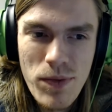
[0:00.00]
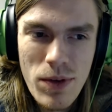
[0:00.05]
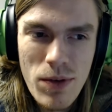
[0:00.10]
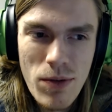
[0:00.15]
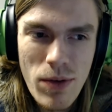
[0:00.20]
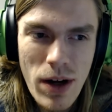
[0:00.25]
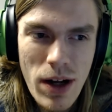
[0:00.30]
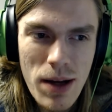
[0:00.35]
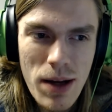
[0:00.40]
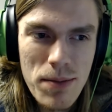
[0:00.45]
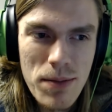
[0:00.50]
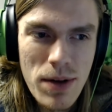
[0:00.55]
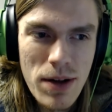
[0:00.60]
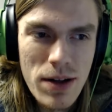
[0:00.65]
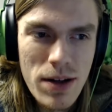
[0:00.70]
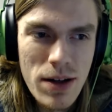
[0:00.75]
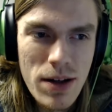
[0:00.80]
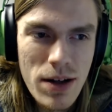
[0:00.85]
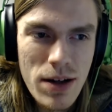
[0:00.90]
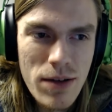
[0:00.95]
Ram
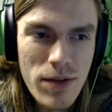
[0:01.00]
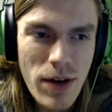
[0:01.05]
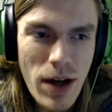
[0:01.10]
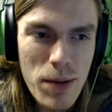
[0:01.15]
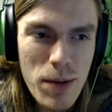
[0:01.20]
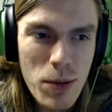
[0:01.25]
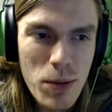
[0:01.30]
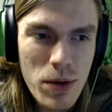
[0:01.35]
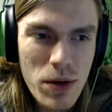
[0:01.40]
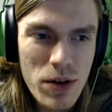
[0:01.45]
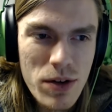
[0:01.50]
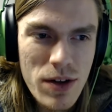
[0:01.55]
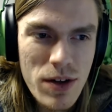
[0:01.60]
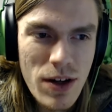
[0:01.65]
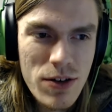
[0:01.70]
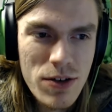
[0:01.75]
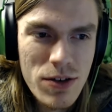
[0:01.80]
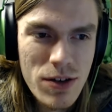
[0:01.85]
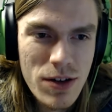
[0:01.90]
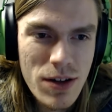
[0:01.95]
and Viper wheels,
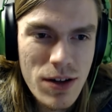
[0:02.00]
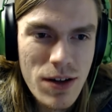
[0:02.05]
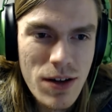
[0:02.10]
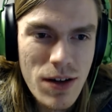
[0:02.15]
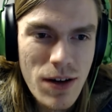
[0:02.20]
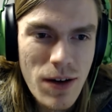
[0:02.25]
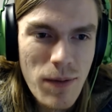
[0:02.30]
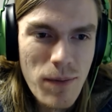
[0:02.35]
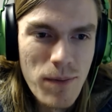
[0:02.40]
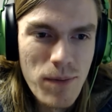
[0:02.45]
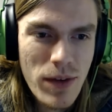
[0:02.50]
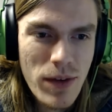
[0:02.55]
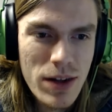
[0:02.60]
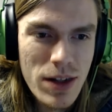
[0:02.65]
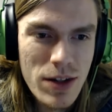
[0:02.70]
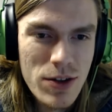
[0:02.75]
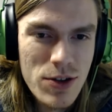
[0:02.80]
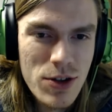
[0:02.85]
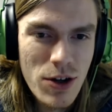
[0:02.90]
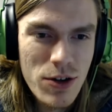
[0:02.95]
actually. And on
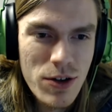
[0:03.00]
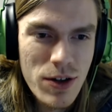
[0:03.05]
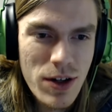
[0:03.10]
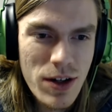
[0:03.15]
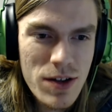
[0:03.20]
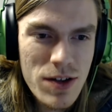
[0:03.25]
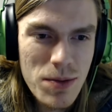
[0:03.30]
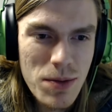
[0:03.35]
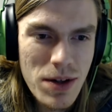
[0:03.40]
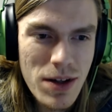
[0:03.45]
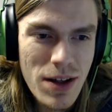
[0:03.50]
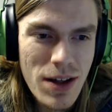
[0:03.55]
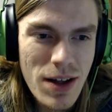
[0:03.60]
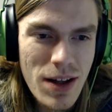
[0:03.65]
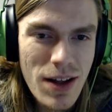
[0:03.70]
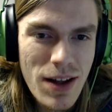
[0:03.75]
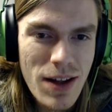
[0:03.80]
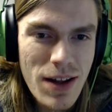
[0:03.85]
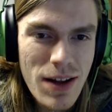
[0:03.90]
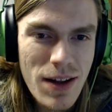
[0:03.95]
that Charger next to me.
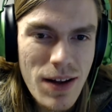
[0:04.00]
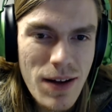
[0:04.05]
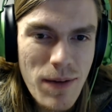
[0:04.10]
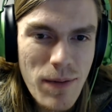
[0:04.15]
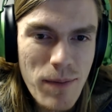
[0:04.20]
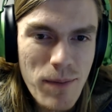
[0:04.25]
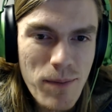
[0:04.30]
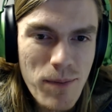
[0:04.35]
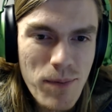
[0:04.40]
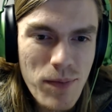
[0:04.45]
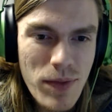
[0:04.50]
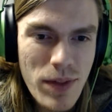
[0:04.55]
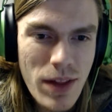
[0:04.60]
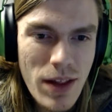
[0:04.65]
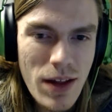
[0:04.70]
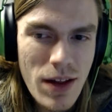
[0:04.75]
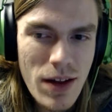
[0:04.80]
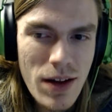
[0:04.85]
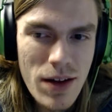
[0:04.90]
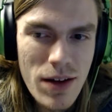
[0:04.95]

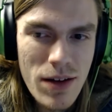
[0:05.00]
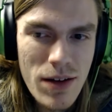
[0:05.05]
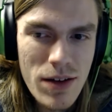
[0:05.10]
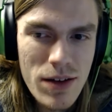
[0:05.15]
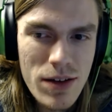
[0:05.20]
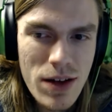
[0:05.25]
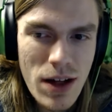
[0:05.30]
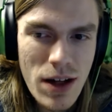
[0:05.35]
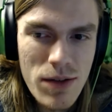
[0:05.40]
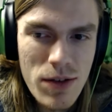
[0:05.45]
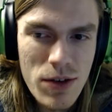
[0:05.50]
It's kind of